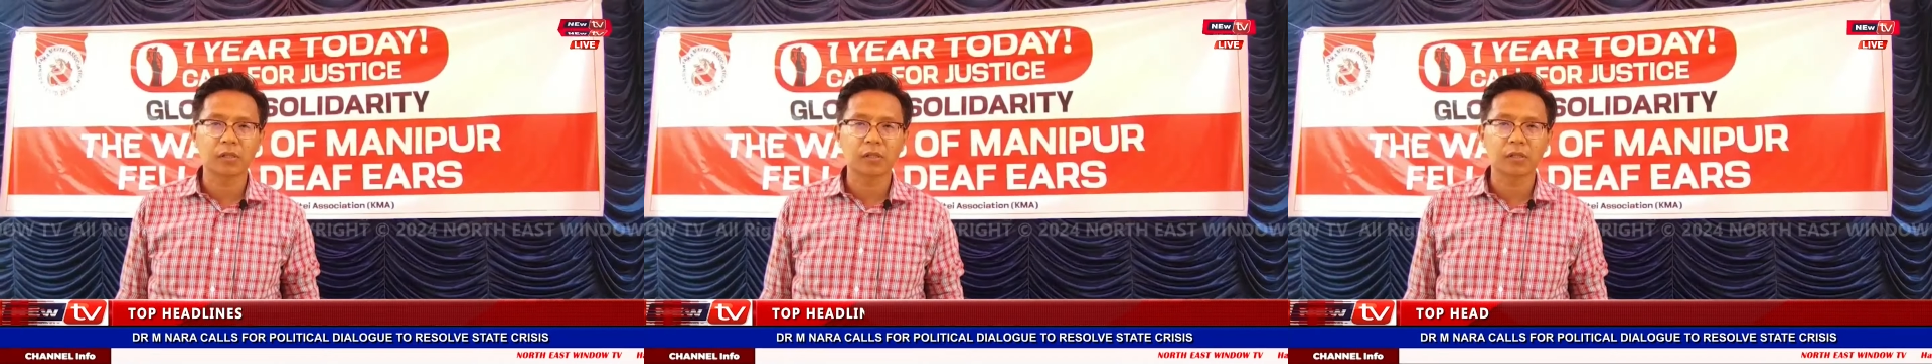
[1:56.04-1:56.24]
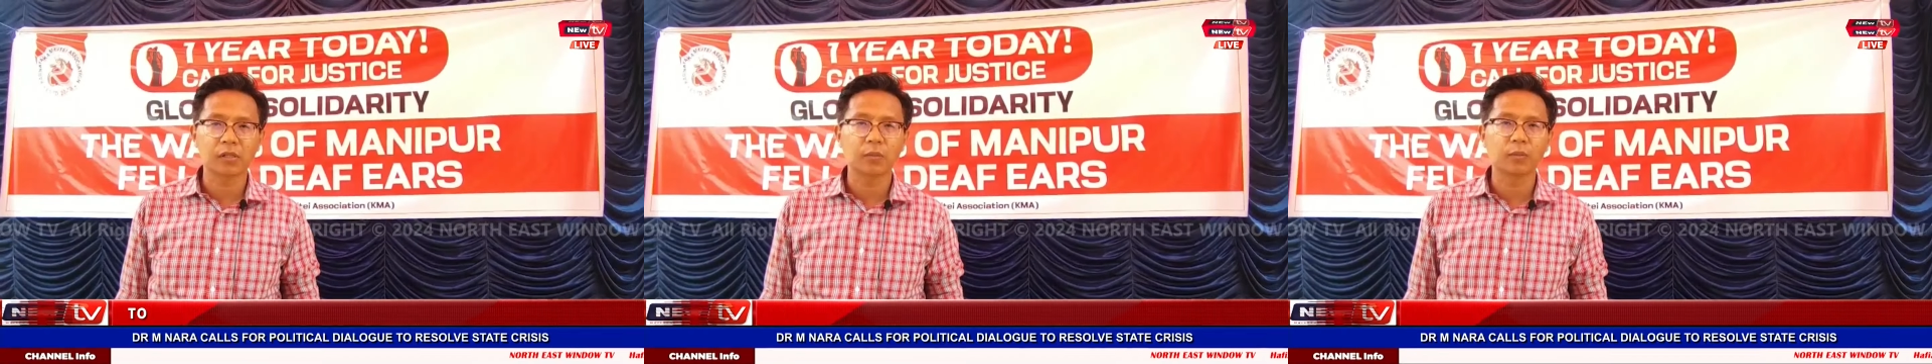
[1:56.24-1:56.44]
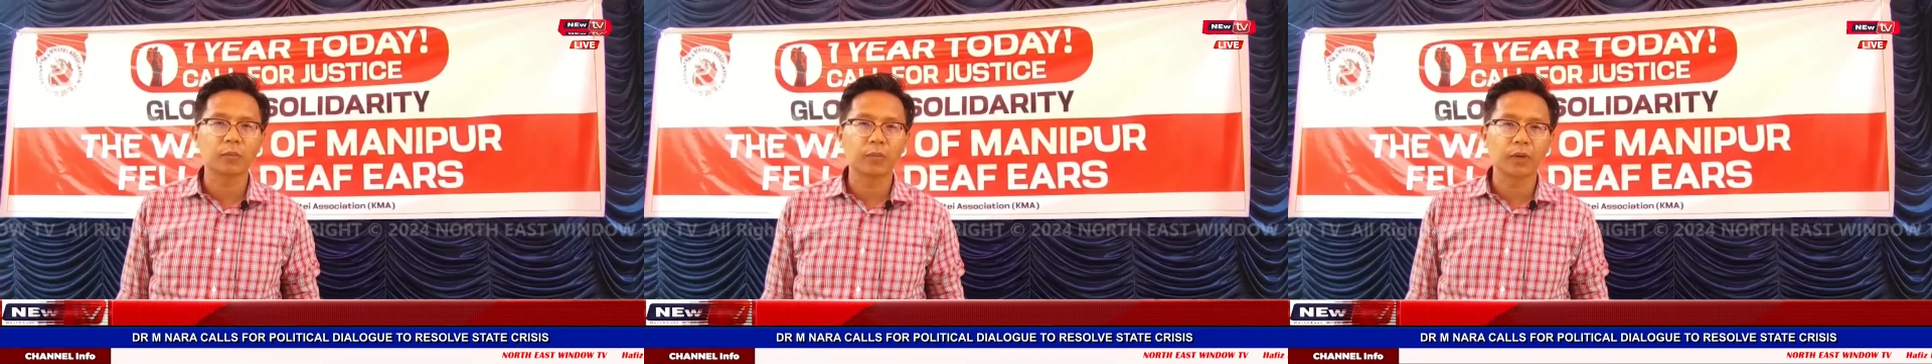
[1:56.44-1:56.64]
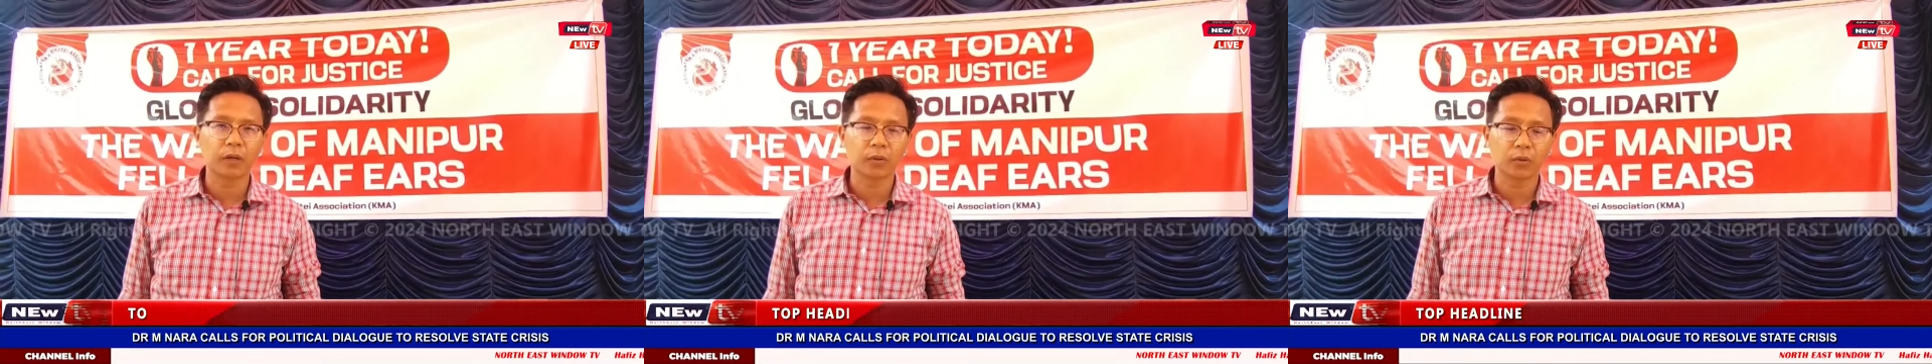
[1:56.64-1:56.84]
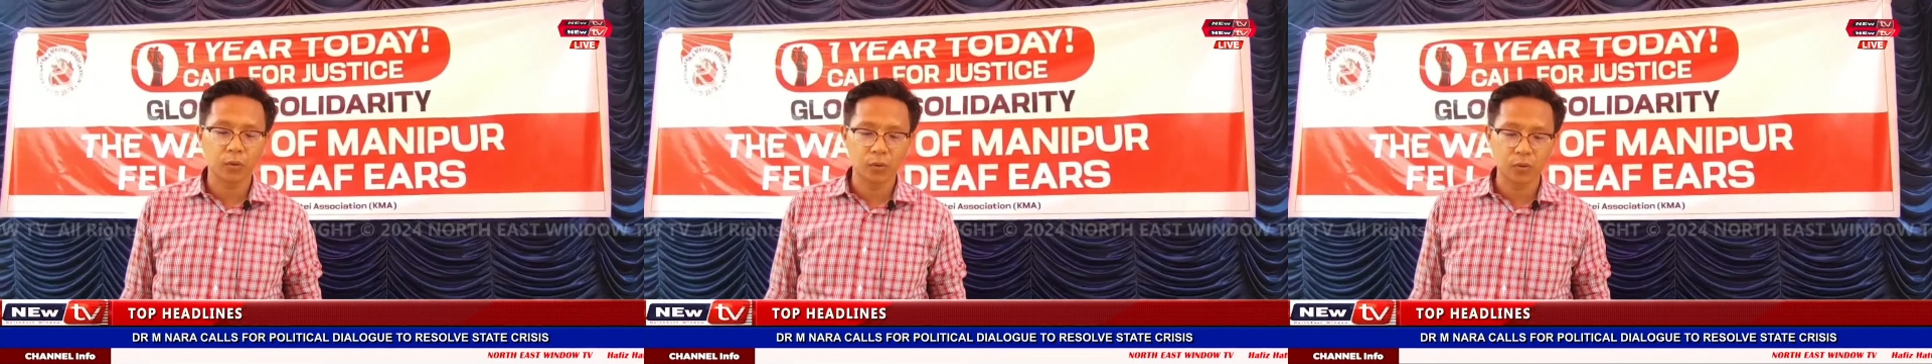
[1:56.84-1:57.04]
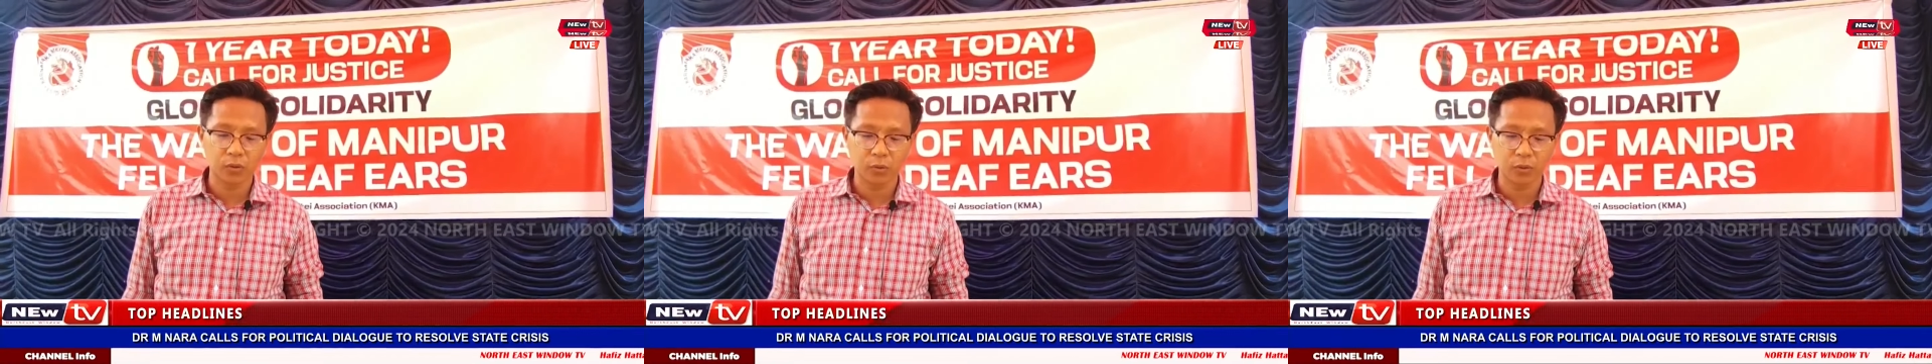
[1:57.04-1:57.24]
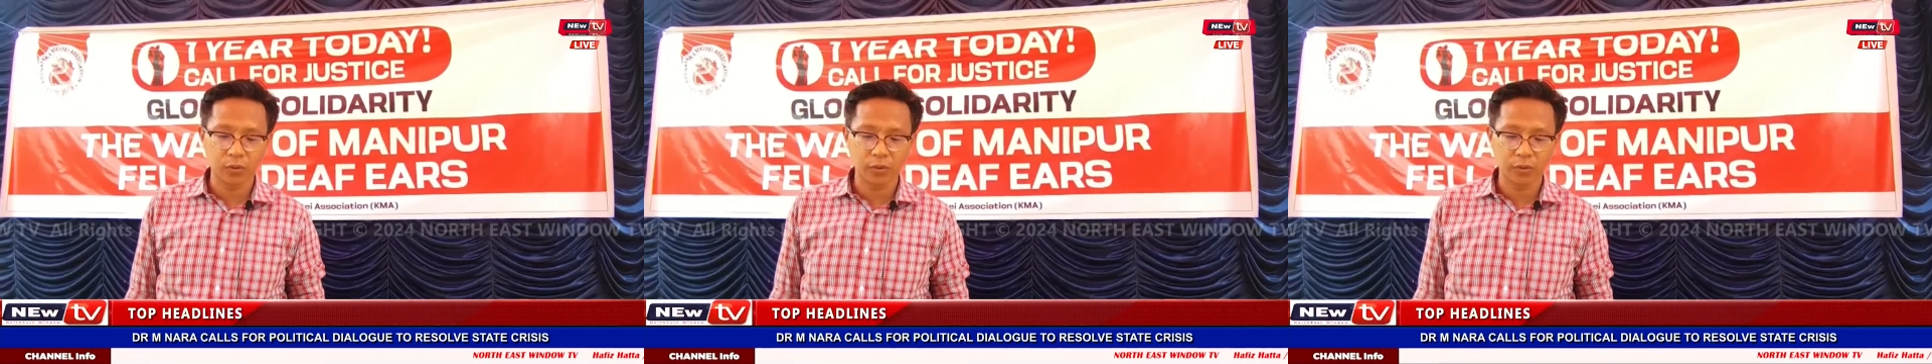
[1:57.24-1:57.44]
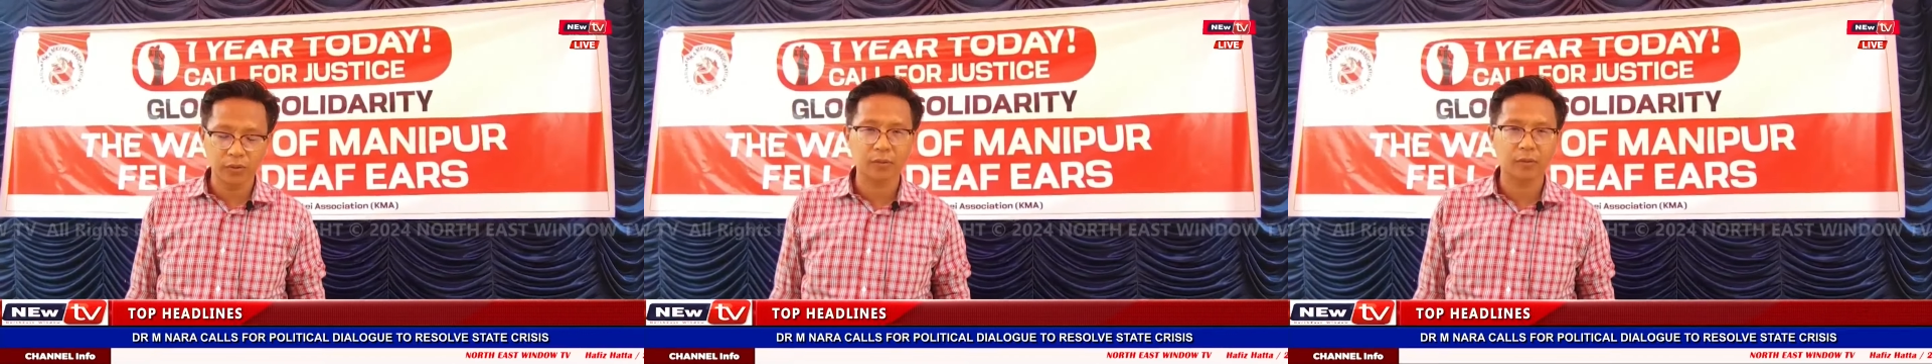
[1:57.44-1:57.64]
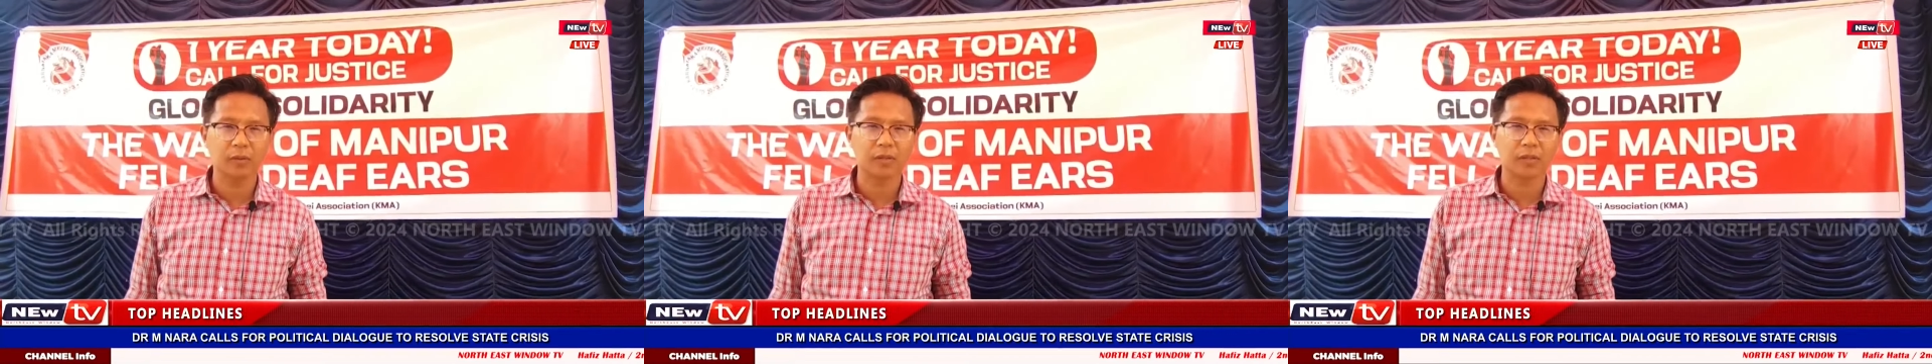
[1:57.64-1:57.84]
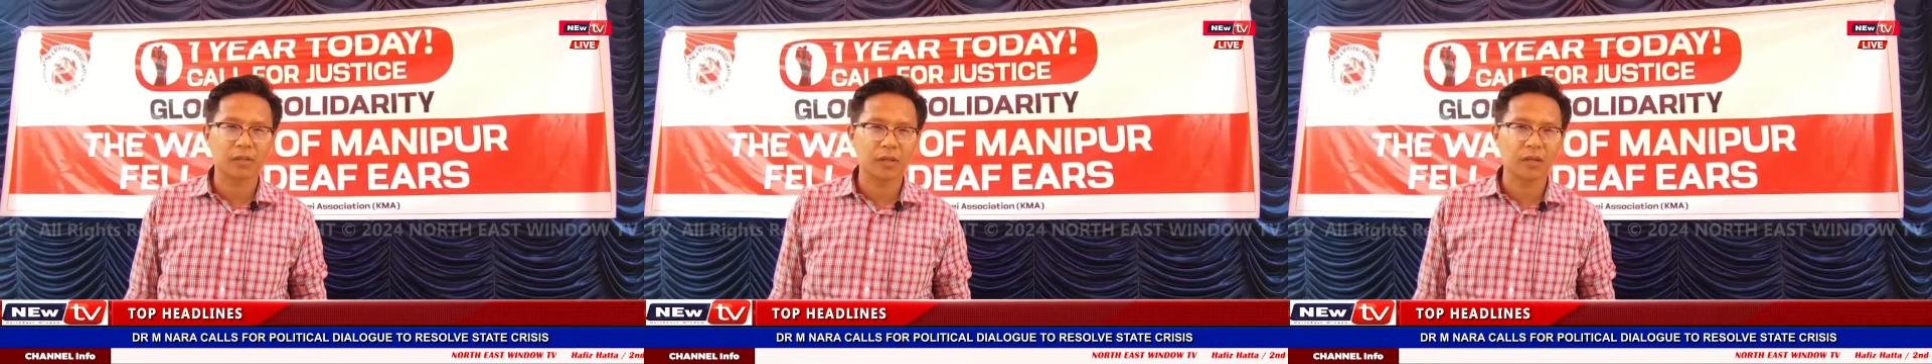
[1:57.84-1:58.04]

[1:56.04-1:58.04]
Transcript: Some of the untold stories or the